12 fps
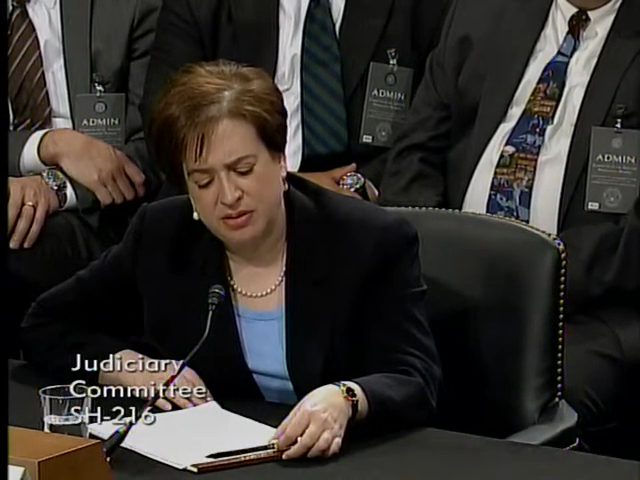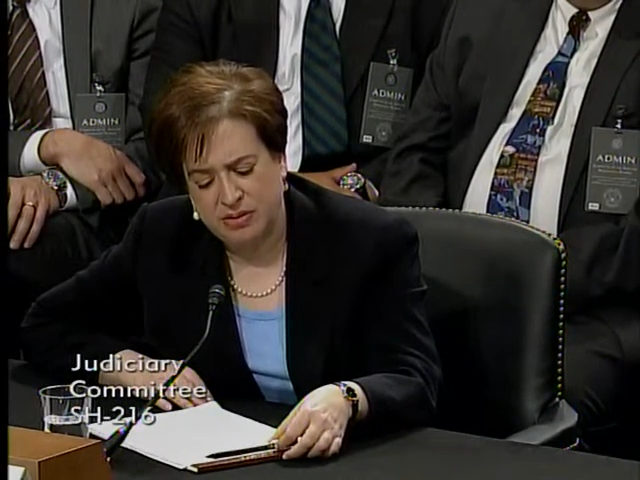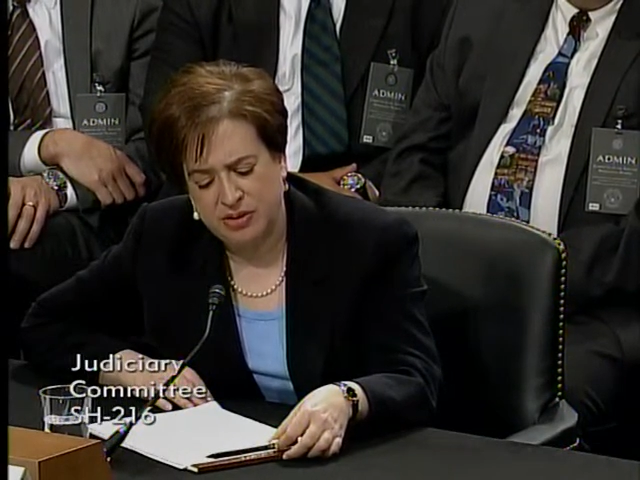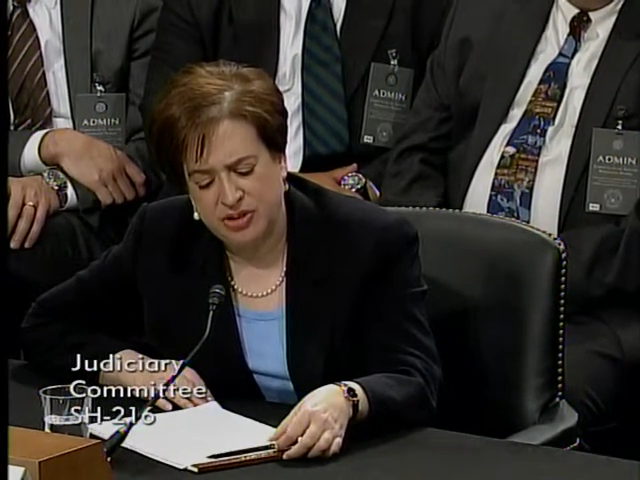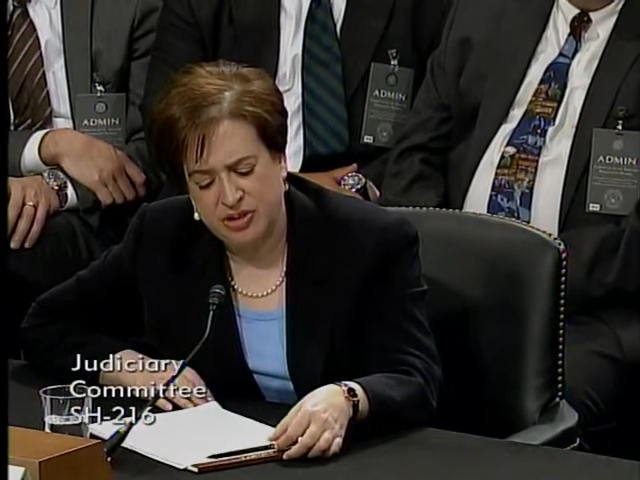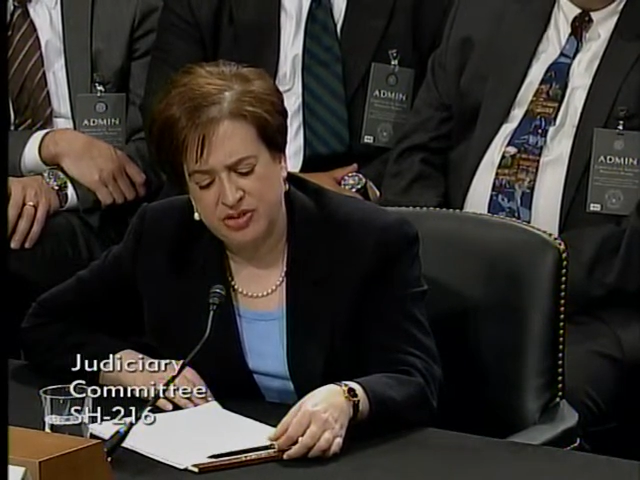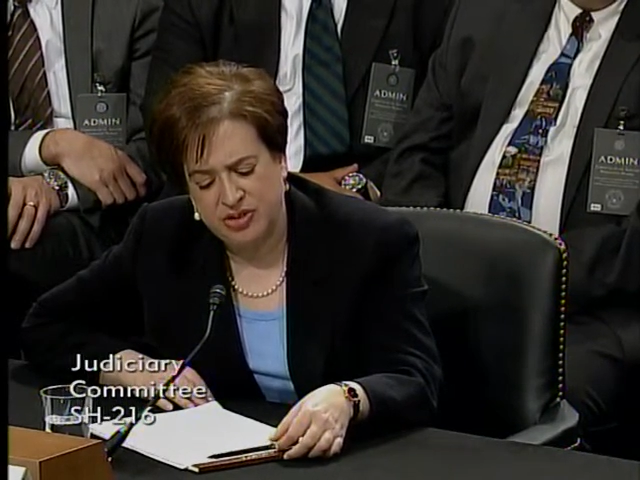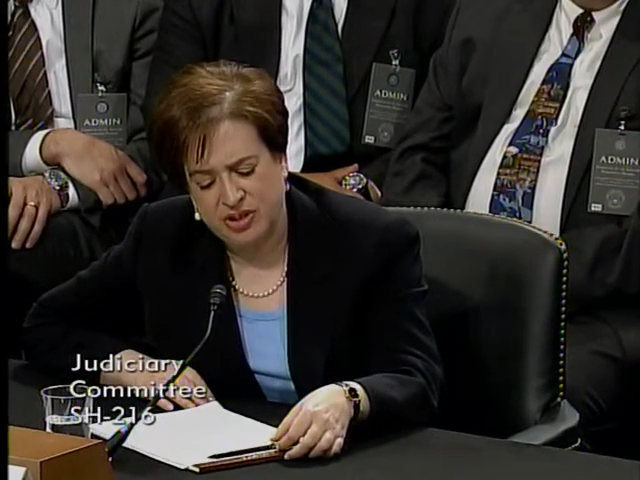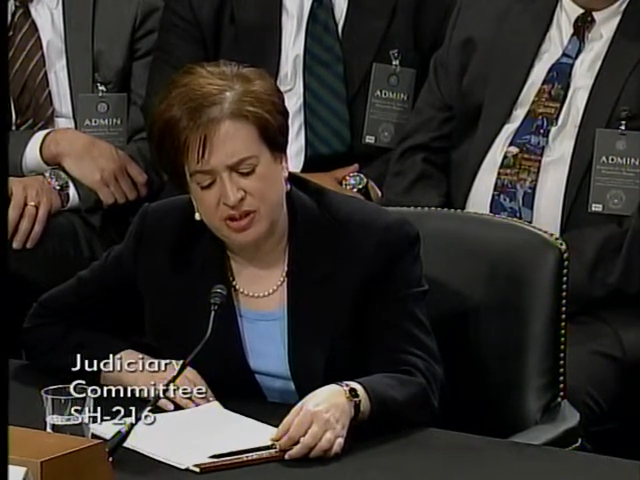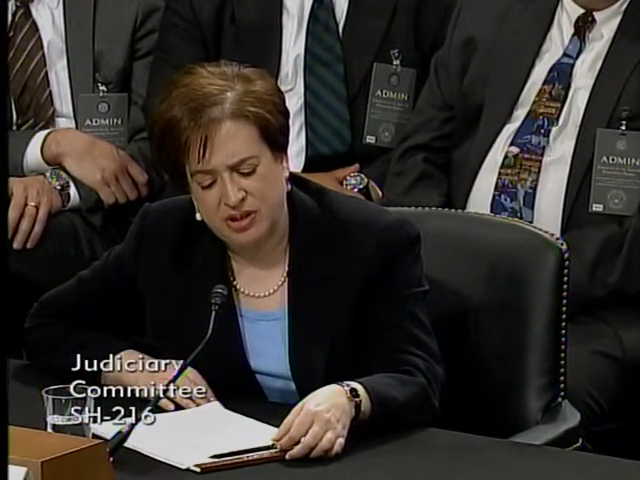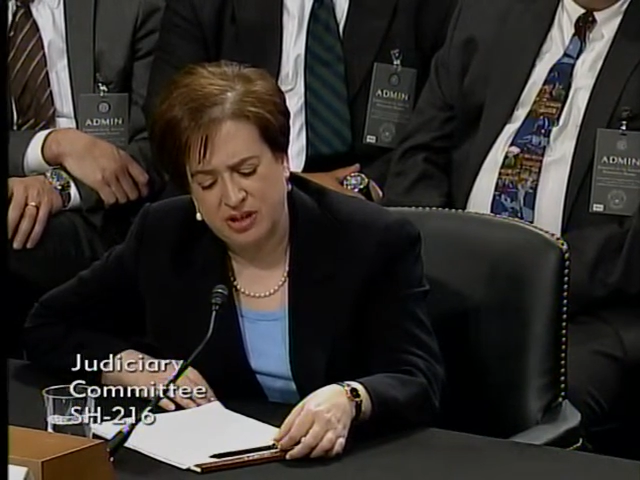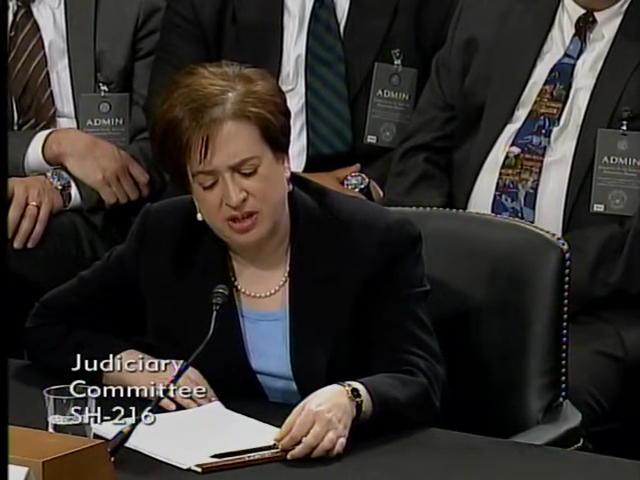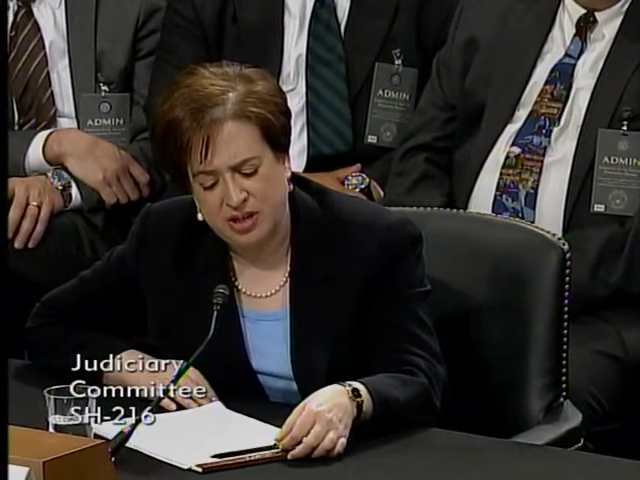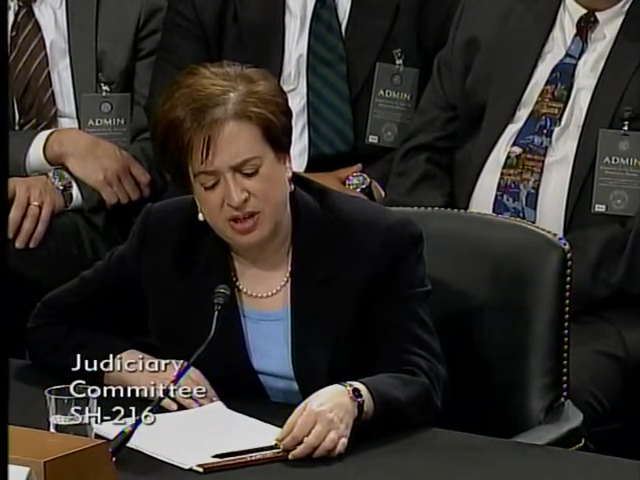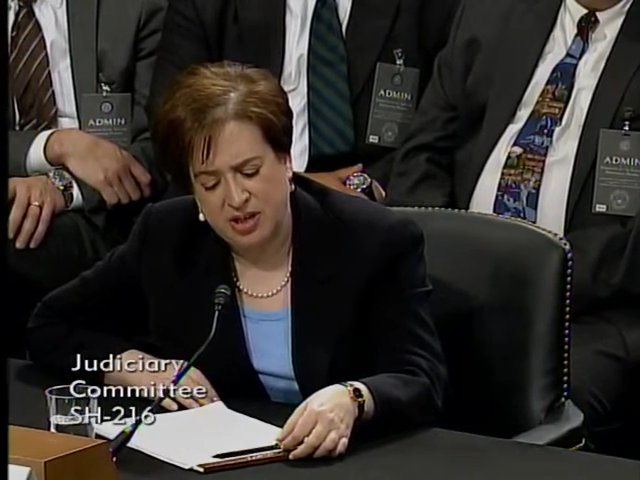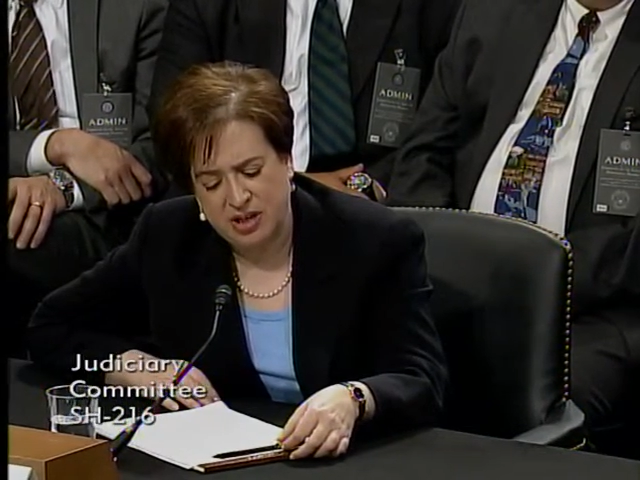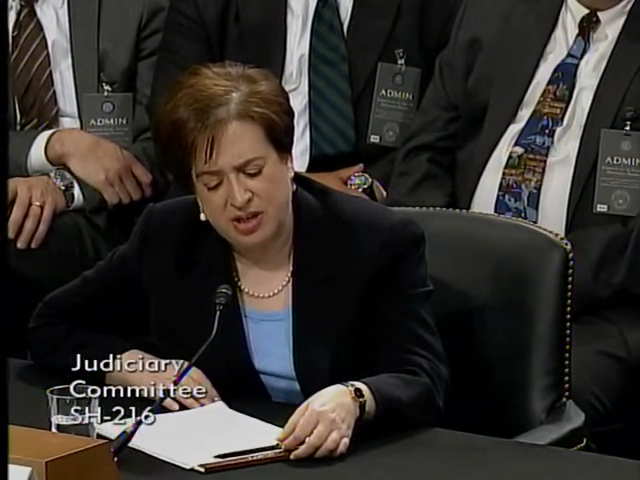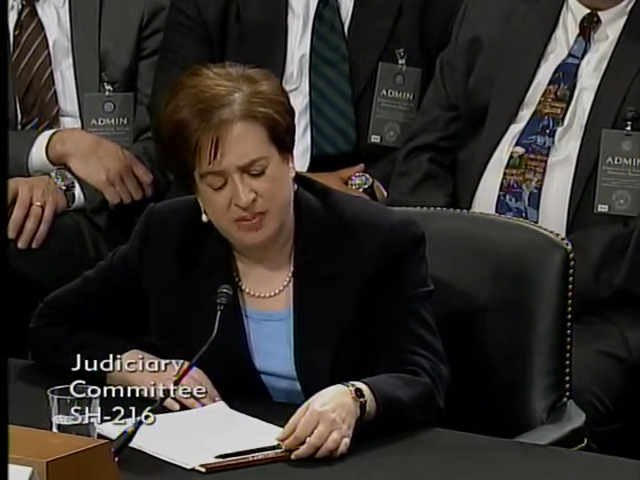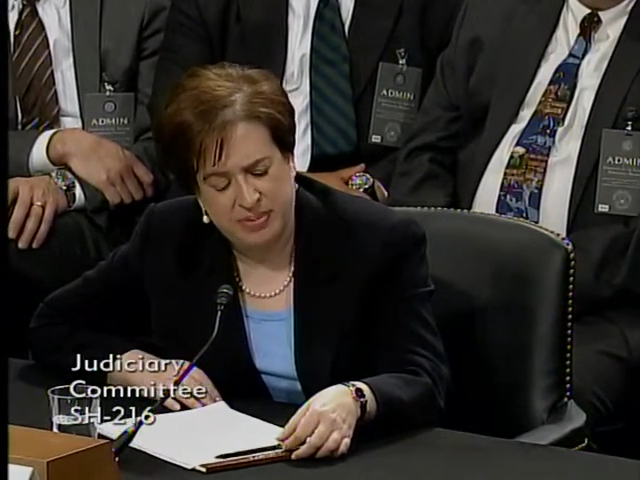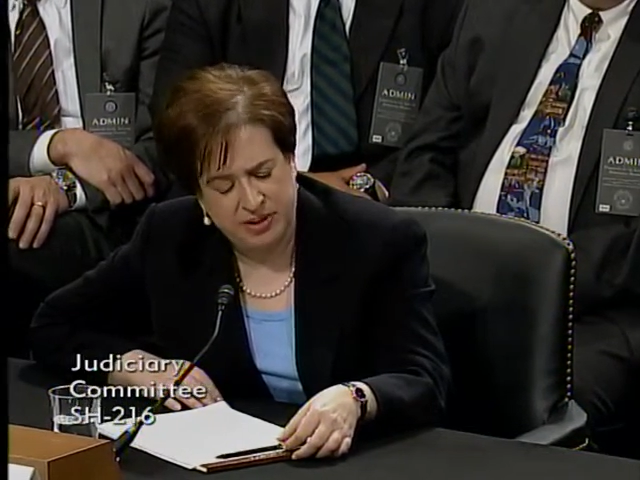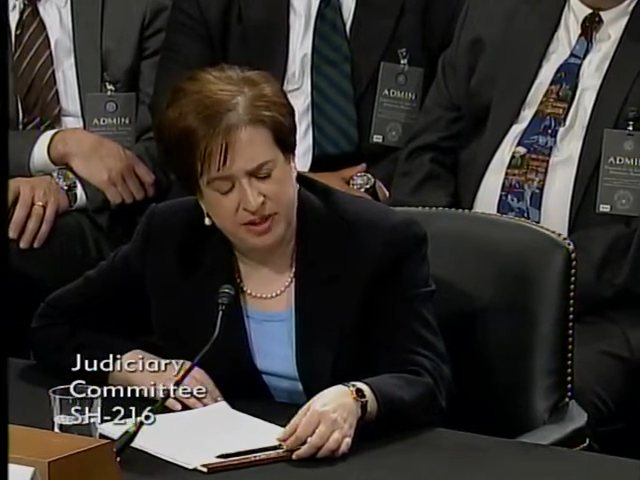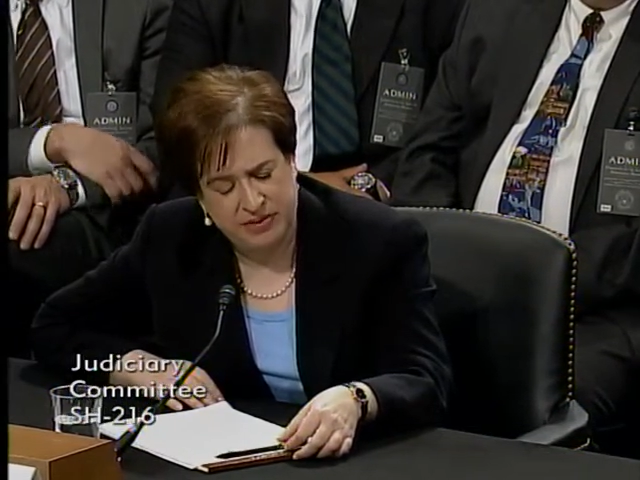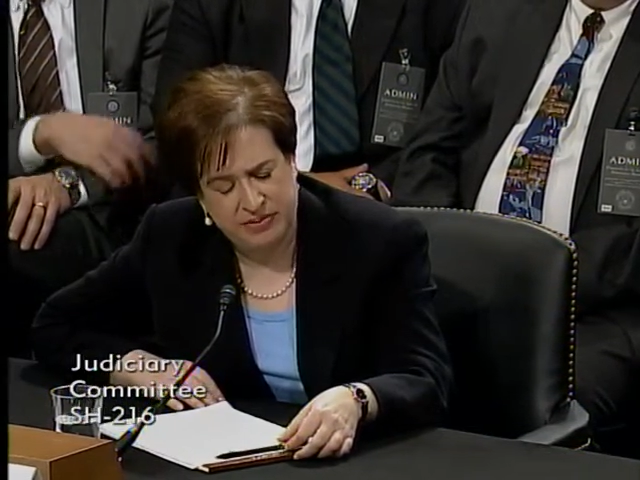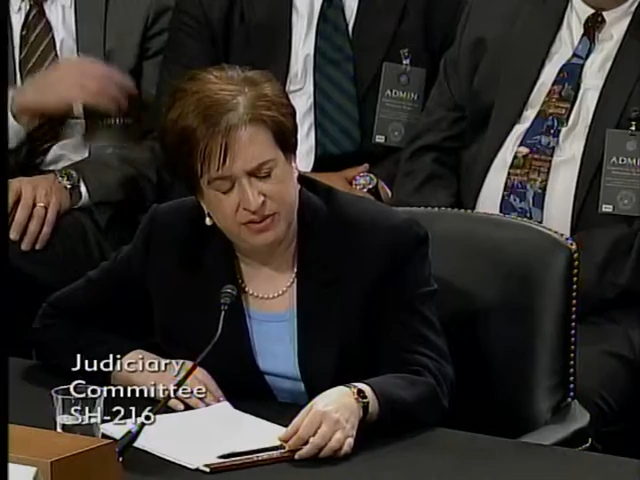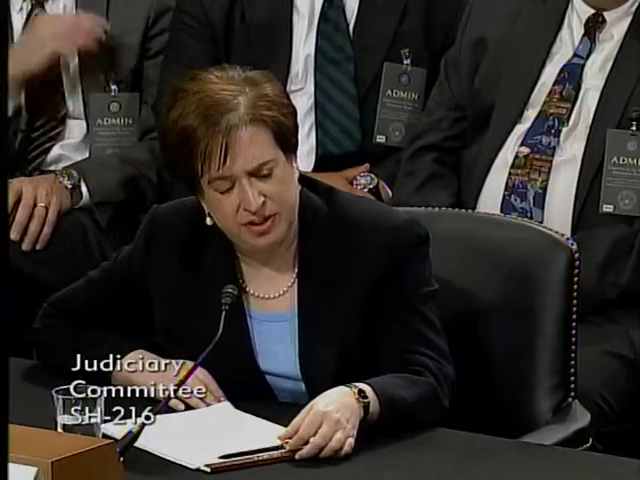which is that I believe